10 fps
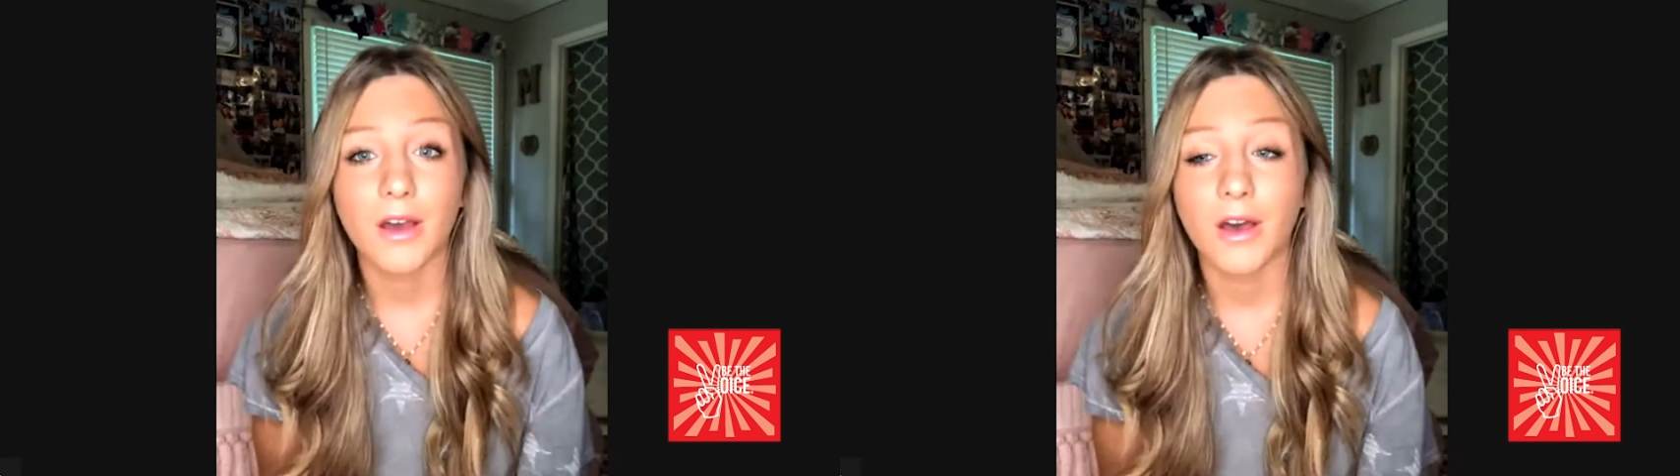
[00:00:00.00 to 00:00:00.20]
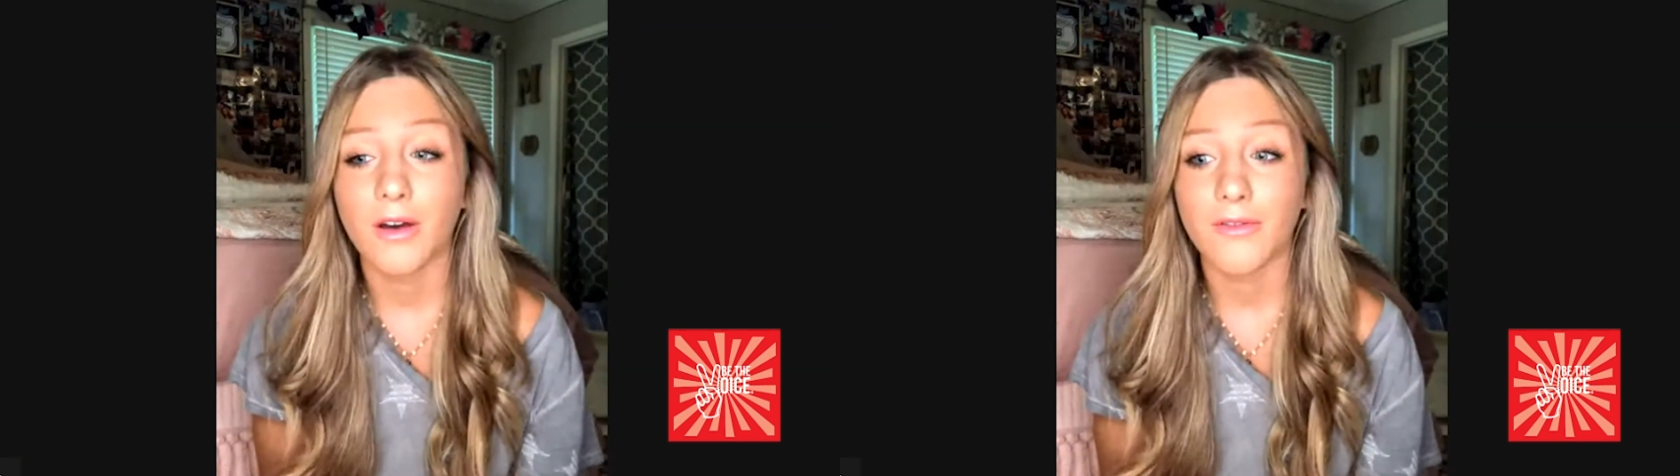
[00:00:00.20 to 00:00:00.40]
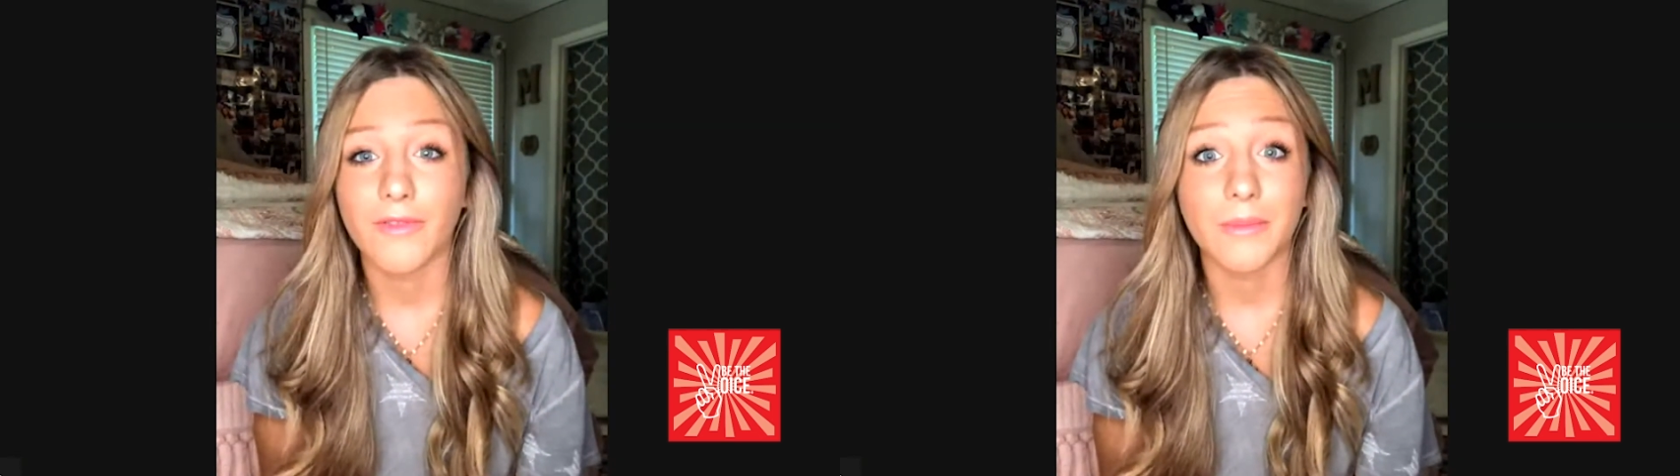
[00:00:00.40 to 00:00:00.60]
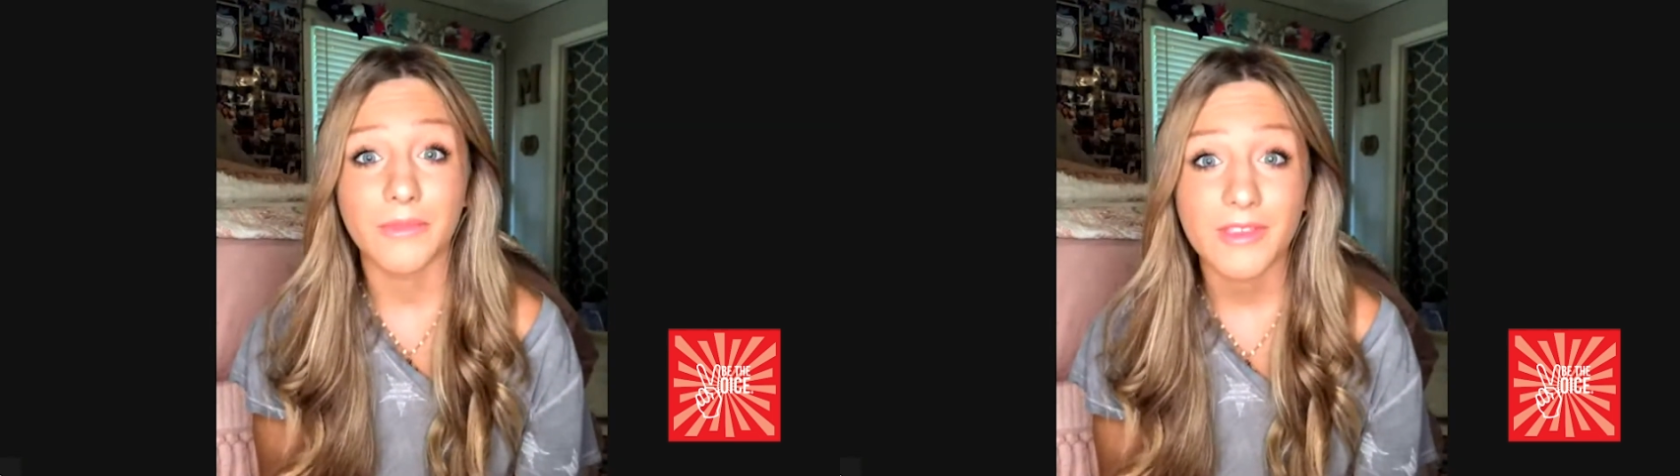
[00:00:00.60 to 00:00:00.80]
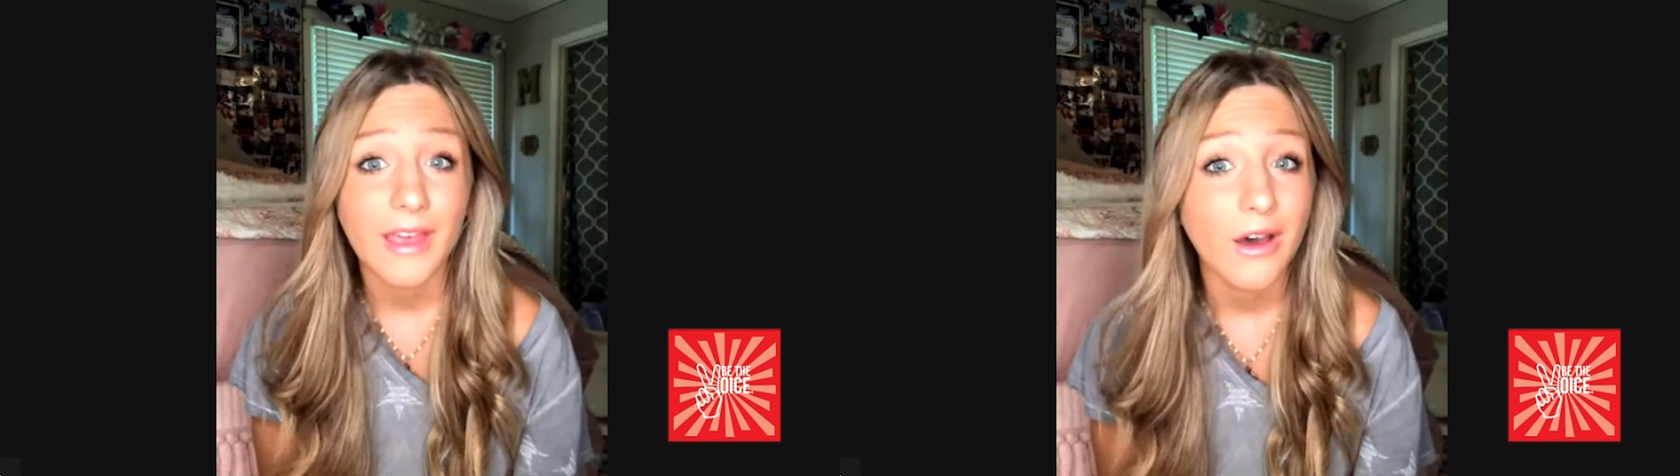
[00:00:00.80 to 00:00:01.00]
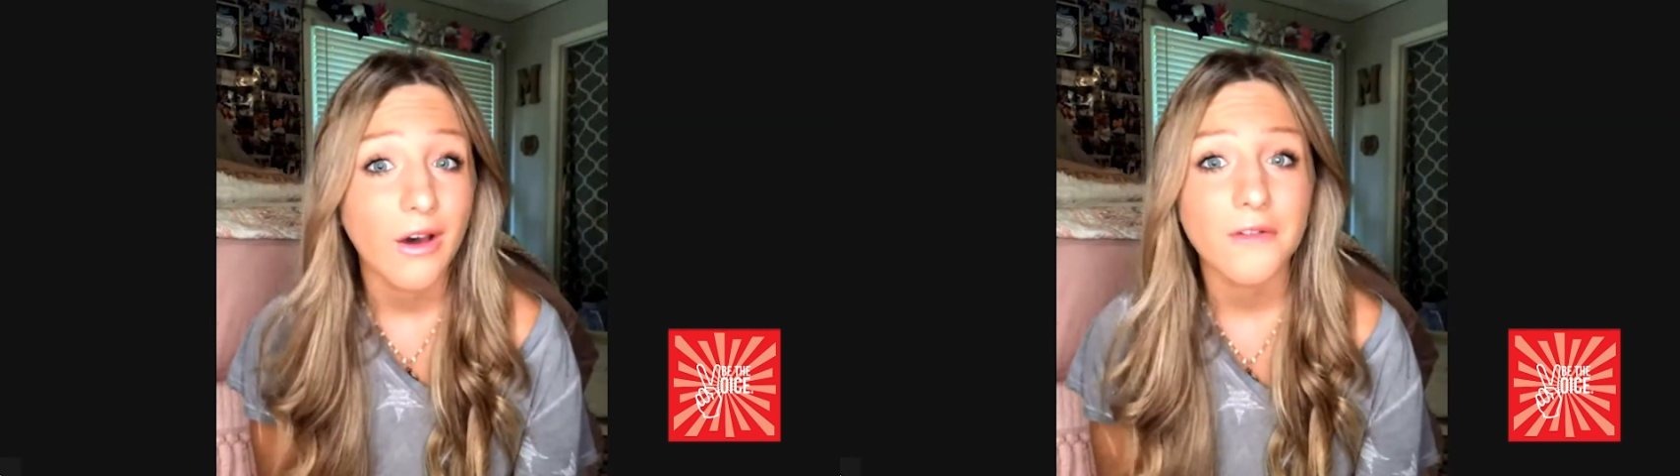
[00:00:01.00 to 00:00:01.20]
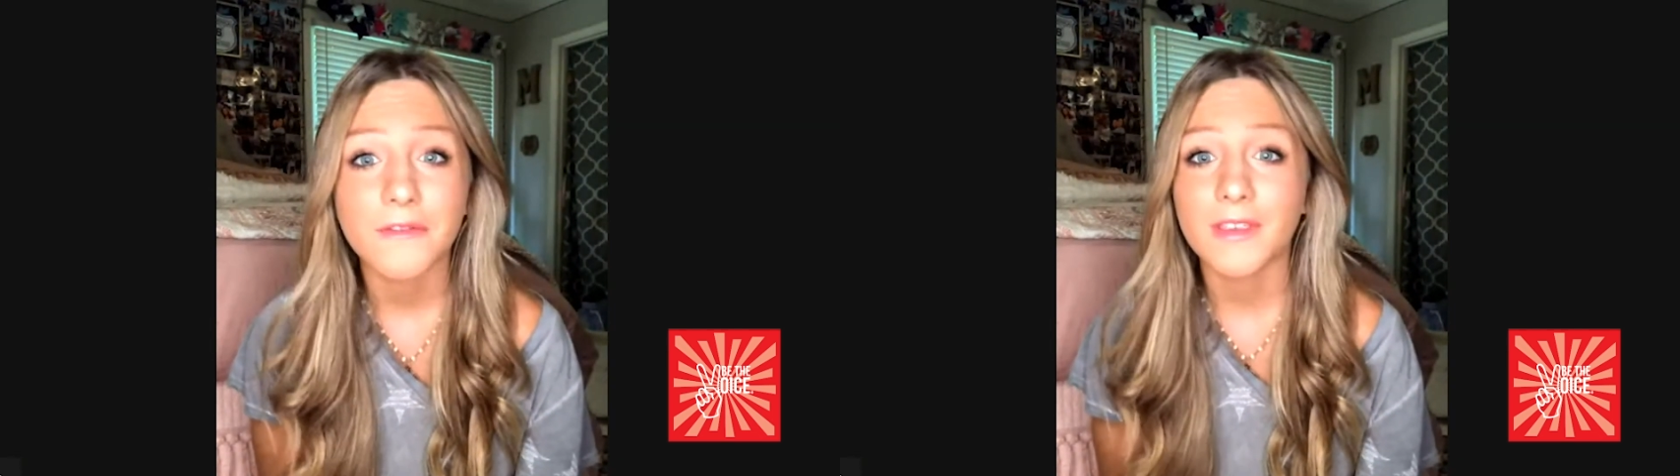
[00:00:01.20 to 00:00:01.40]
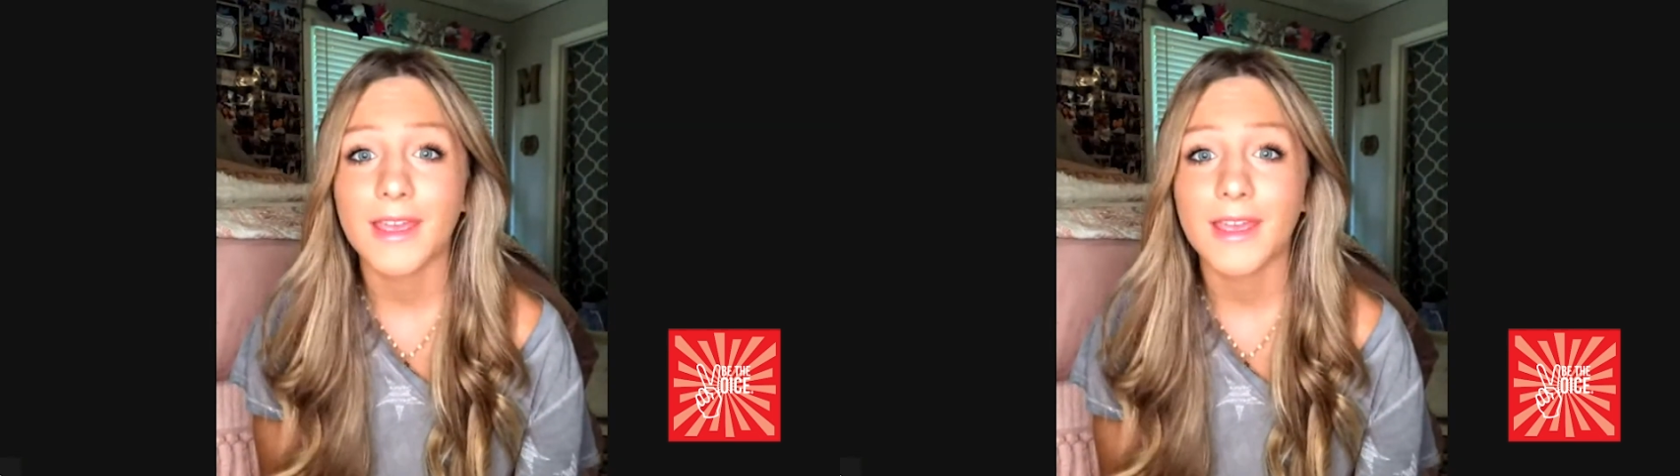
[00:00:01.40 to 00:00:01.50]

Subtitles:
of themselves,